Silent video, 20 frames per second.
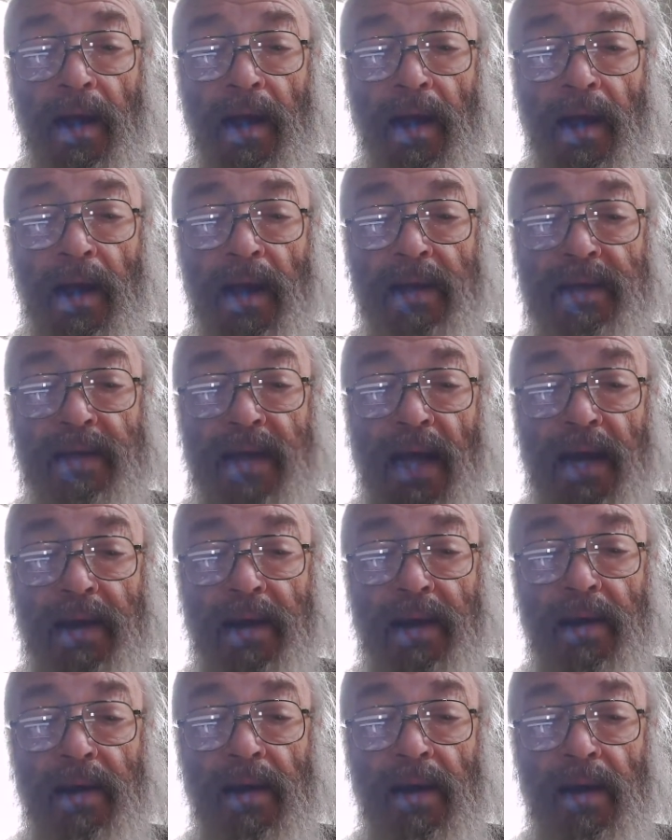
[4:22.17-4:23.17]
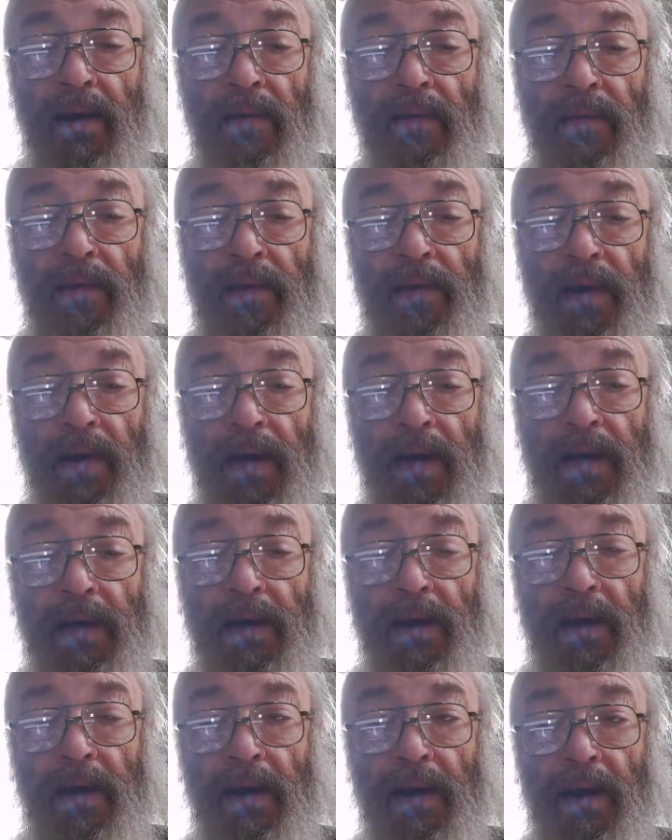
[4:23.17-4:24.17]
And it's got another little one right
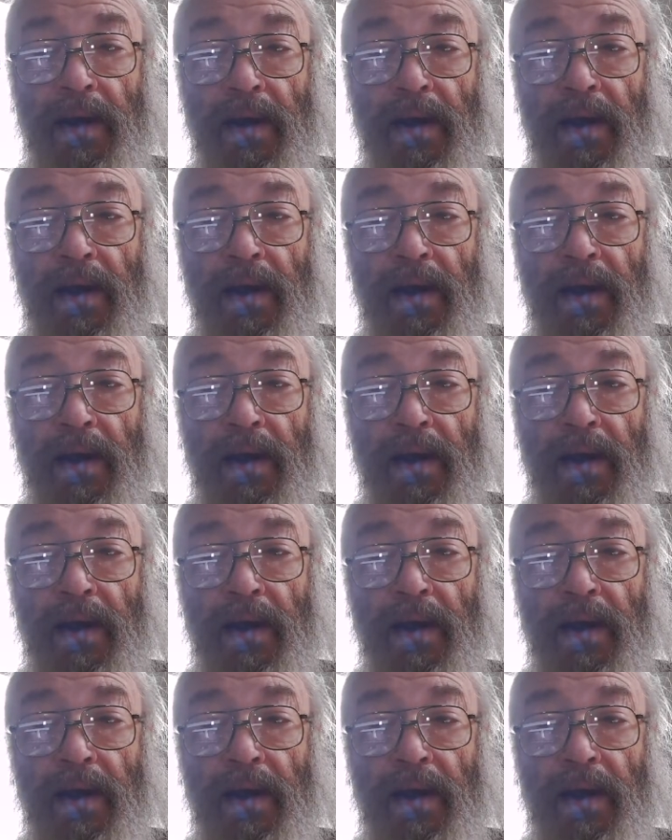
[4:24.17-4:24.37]
there.